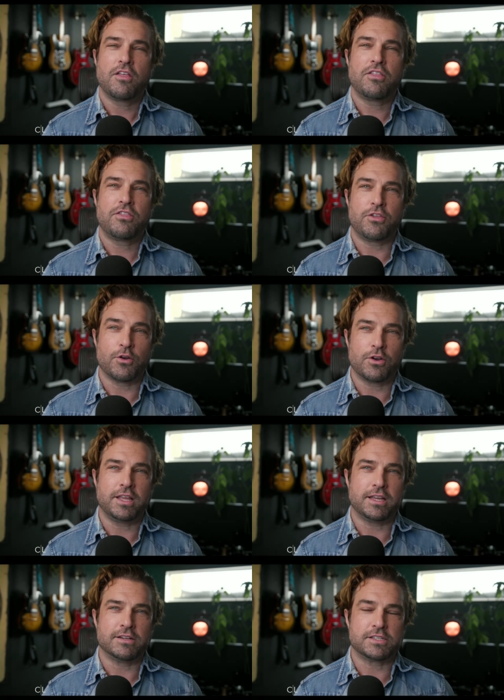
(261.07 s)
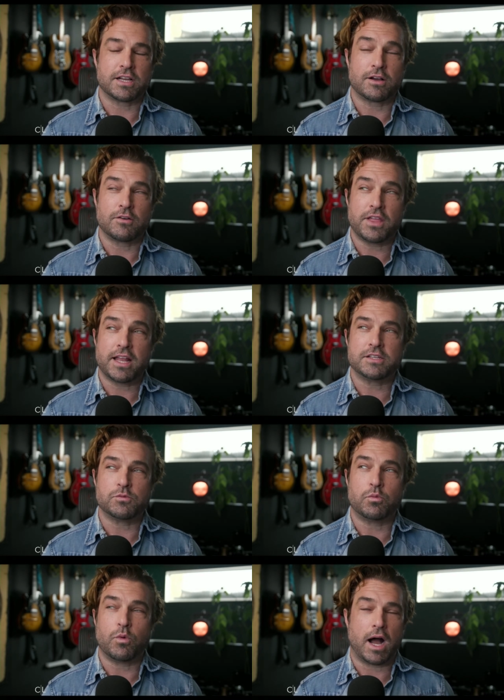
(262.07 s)
30 years ago. That is
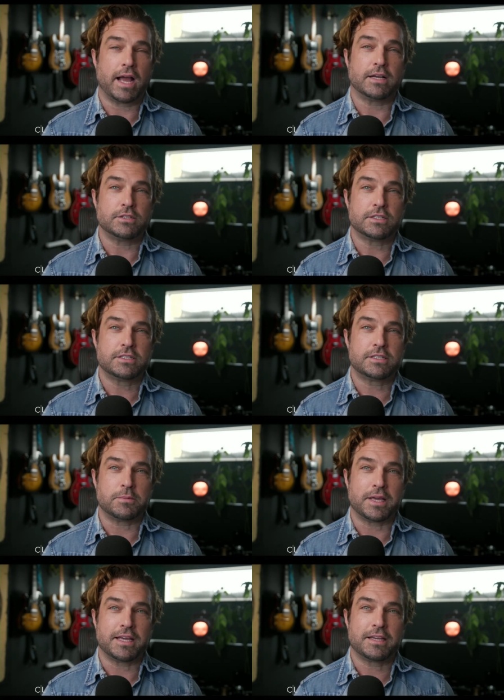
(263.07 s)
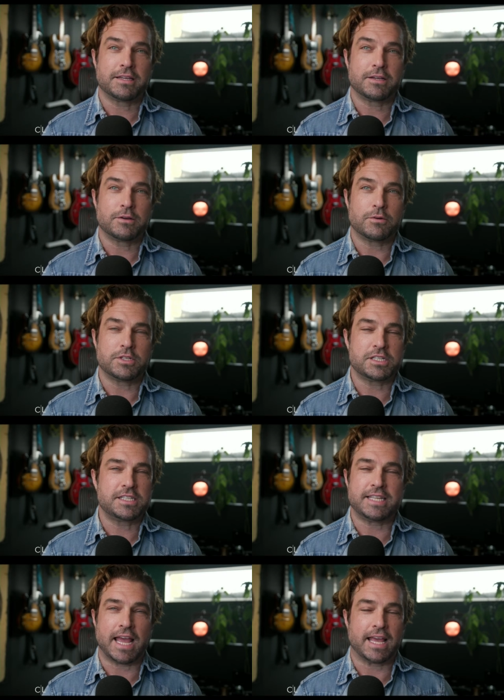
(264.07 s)
wild to me. We're just
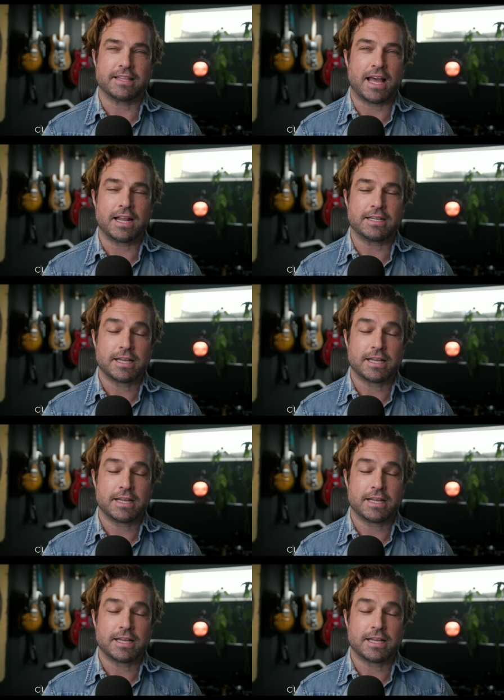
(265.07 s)
saying that.